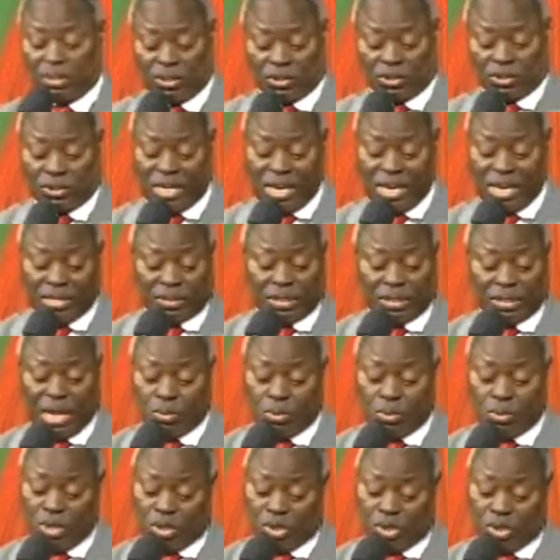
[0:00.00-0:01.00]
it says, I
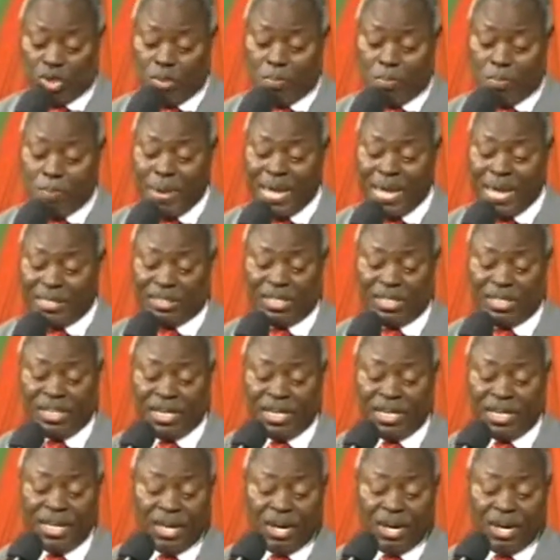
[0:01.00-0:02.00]
will do
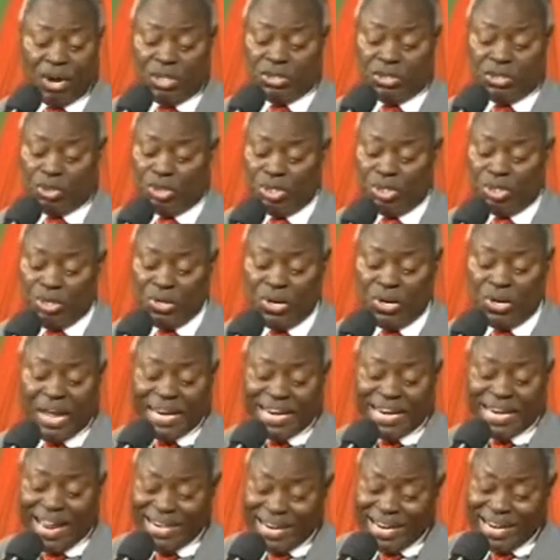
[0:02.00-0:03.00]
better unto you
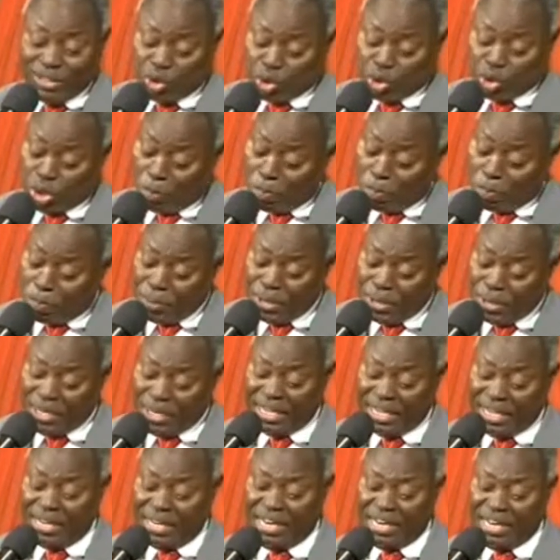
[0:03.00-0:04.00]
than at your
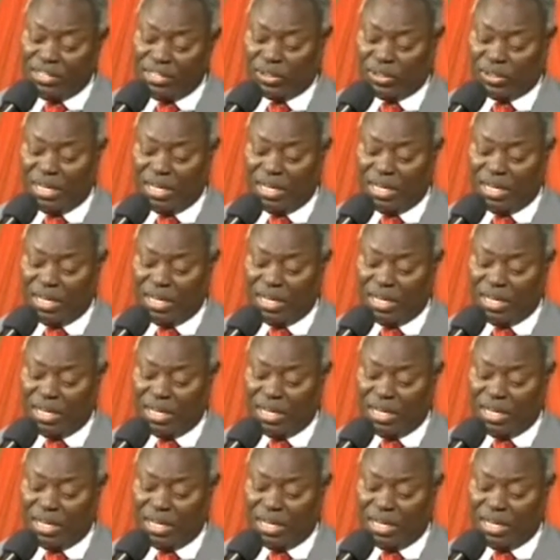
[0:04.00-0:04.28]
beginnings,